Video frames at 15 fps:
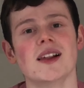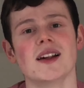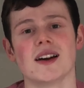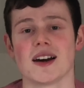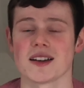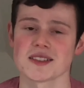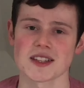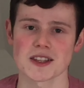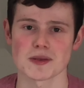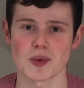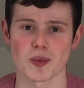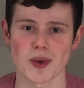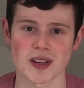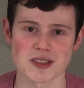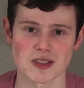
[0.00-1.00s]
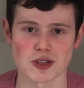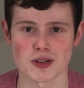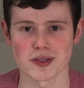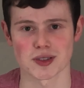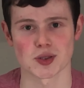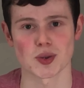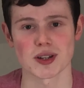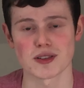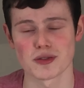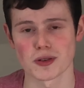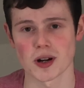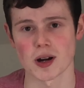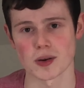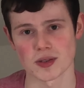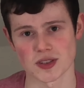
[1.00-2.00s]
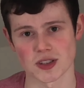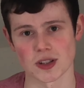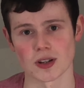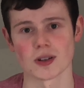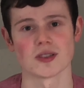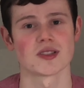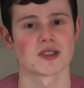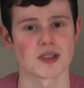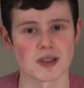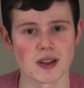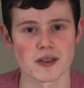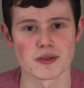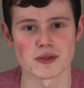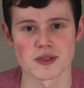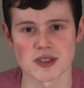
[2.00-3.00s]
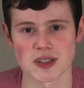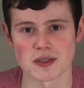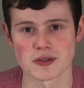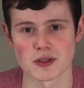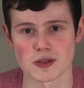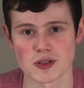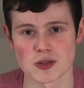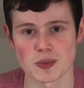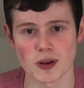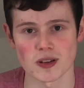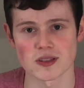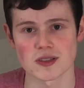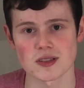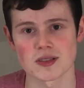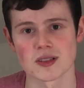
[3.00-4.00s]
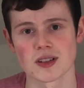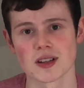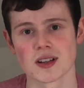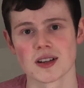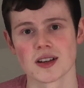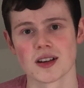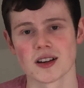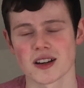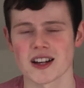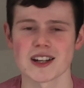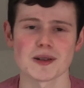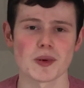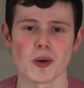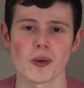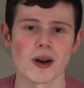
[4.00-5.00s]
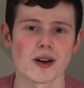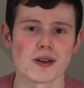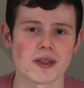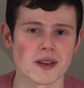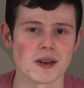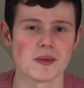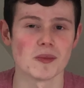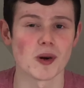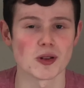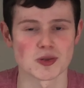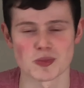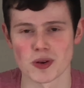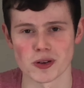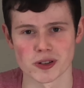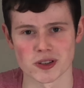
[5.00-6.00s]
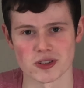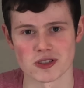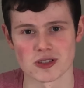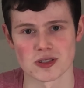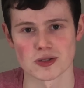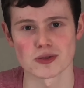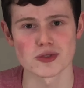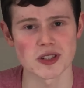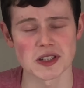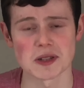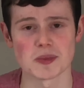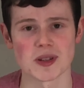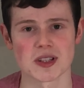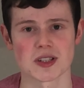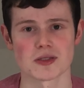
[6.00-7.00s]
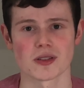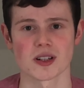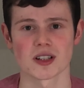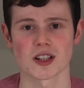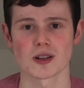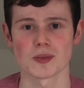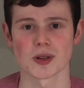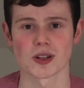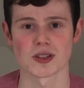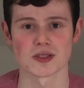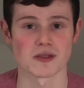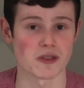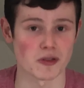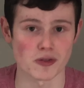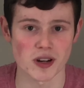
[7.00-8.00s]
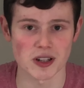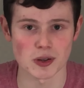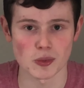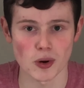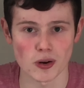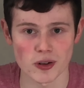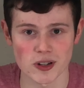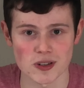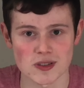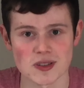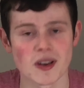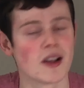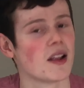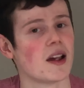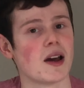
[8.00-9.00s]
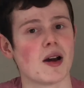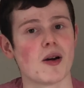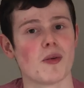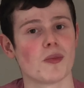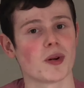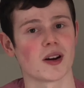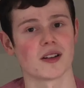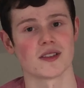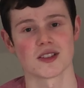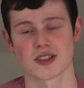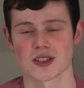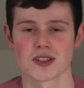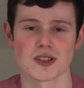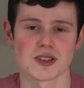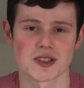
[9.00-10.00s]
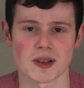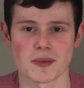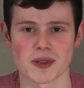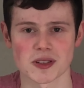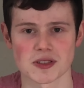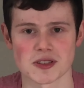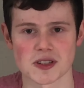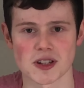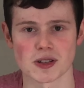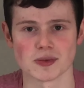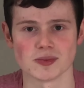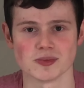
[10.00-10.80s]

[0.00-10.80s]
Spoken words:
I sent them a message over 24 hours ago and still haven't received a response. I am aware that most brokerages are really busy right now because of the Reddit warriors, but this is still something to note.